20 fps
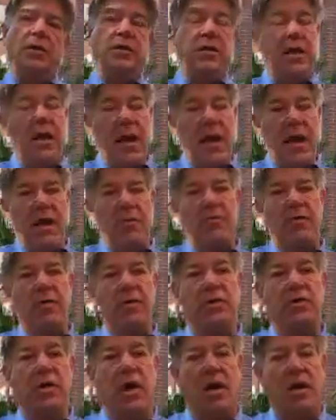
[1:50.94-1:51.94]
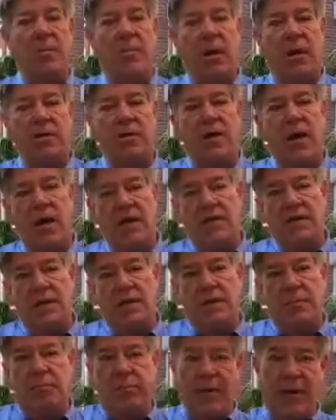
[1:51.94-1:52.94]
today we're going to talk about
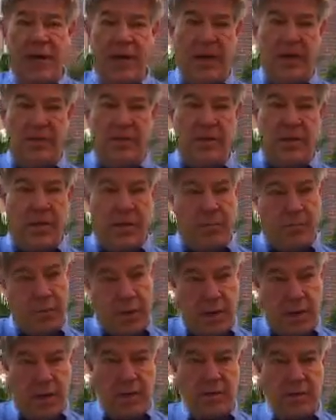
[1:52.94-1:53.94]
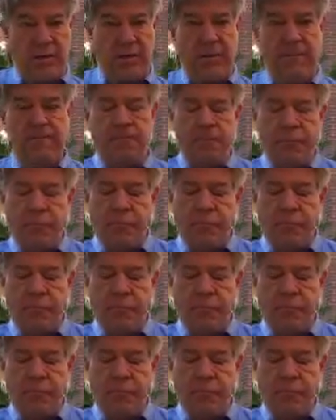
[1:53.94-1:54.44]
toxic plants and pets.